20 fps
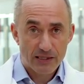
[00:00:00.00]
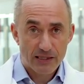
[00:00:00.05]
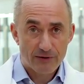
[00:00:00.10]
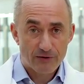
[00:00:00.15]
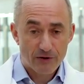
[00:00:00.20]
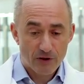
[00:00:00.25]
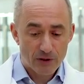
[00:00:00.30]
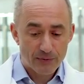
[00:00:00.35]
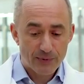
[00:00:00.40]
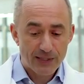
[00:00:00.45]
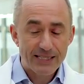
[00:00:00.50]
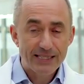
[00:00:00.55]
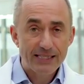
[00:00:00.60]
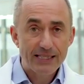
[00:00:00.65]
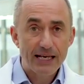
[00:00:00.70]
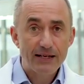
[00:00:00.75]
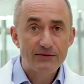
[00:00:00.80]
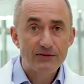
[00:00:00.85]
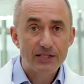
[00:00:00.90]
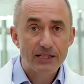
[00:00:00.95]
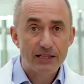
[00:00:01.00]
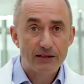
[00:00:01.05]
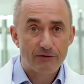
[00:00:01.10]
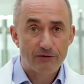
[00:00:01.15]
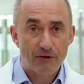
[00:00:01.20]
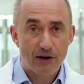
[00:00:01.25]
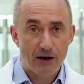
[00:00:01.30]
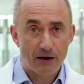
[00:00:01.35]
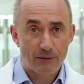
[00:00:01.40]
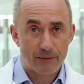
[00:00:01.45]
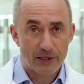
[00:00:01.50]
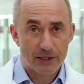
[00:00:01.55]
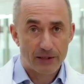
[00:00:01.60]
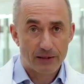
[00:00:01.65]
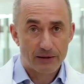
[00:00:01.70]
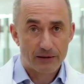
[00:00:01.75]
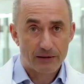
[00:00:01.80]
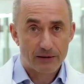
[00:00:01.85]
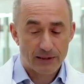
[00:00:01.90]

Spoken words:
They've got to be safe to the environment.